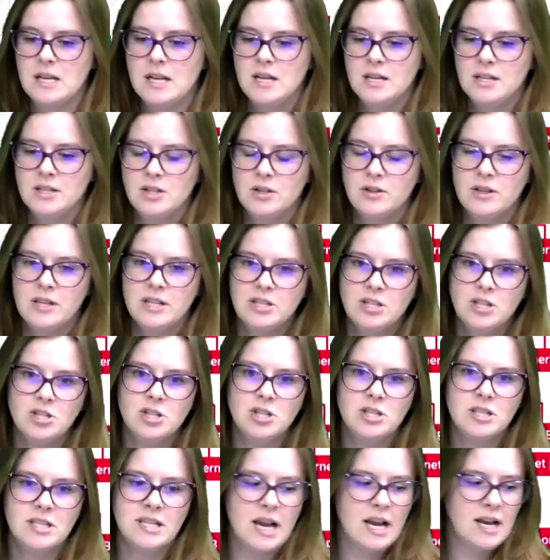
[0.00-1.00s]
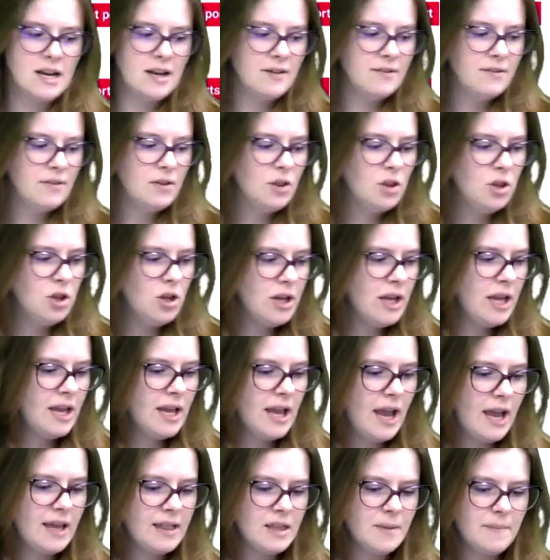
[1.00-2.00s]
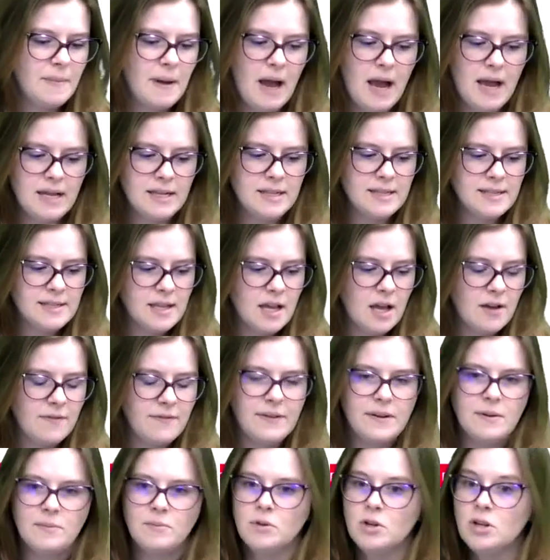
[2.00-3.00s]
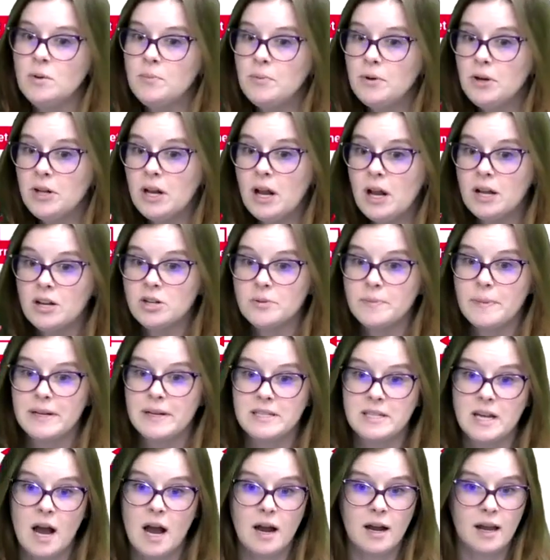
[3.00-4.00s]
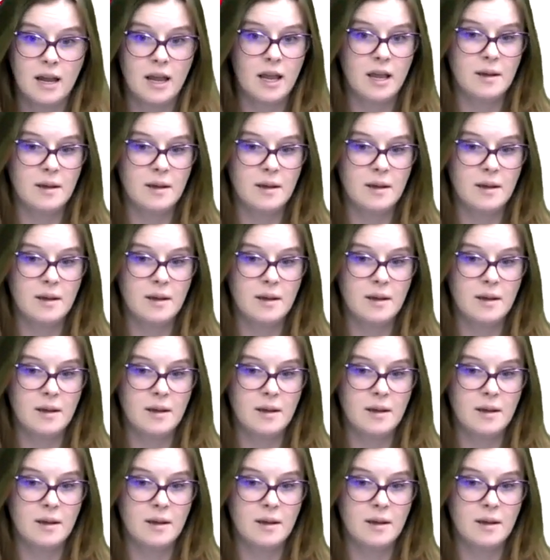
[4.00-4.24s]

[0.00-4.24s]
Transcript: So this is just kind of looking at the Pi itself, and I'm going to put it under my dock cam